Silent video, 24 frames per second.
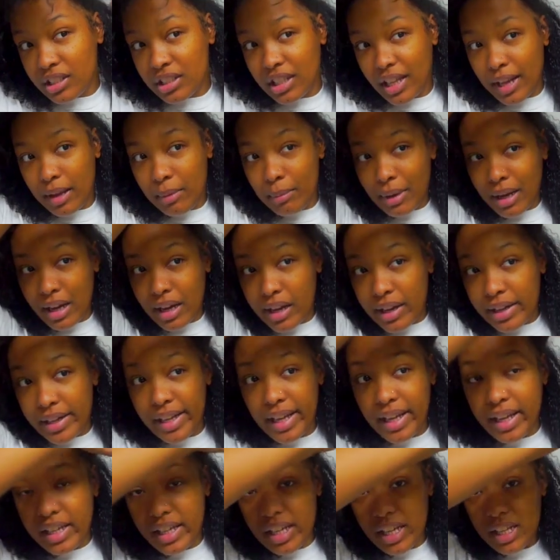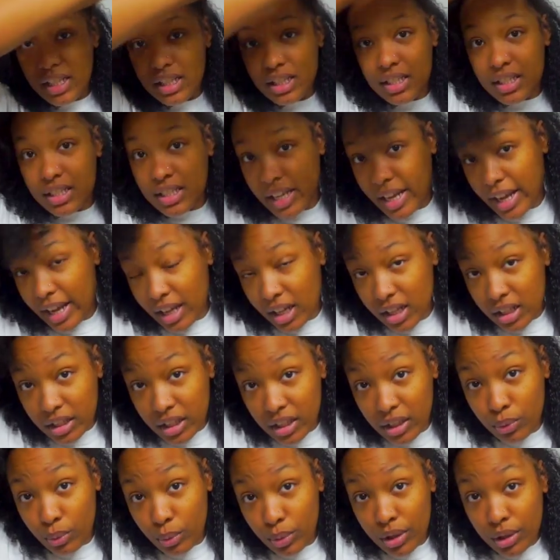is like mine, it gets
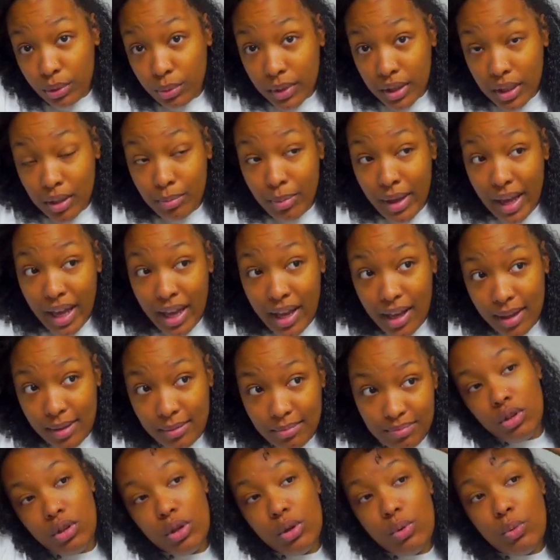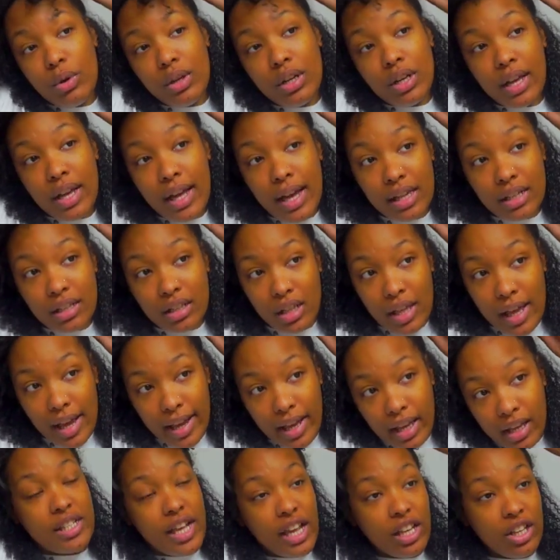tangly really, really bad it, you want to kind of
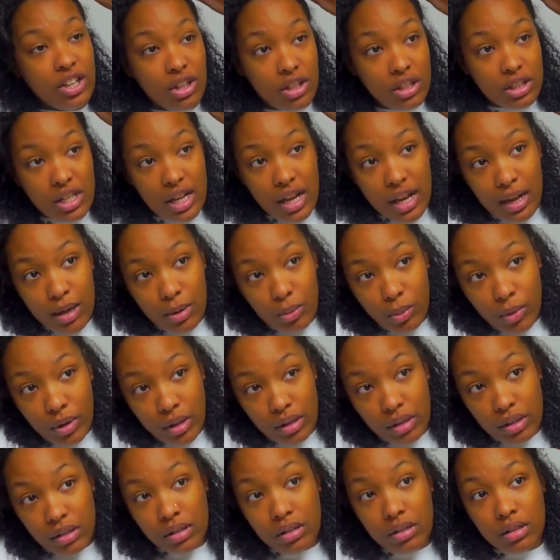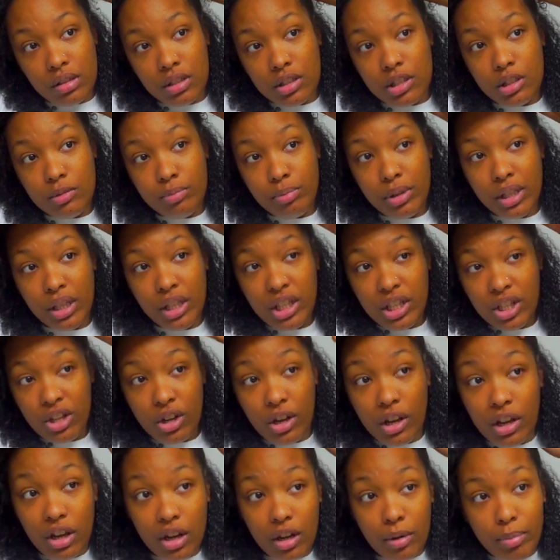like take your time when splitting your
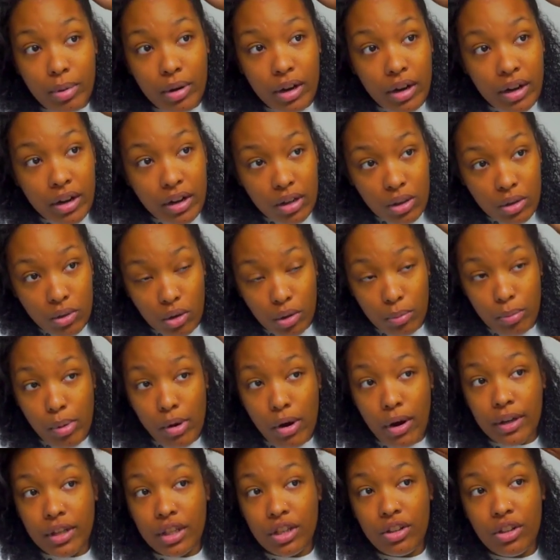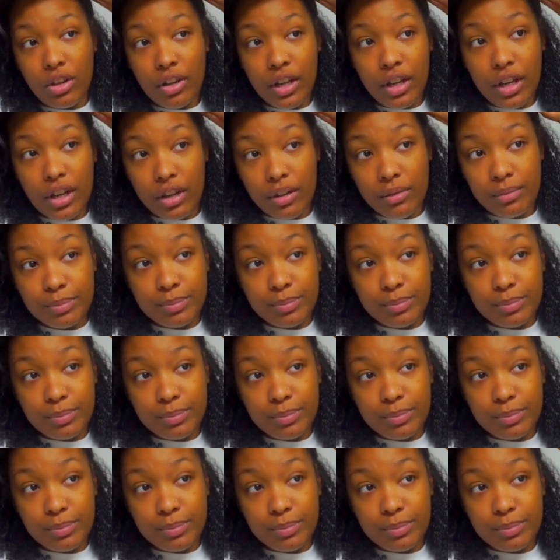hair apart or parting your hair.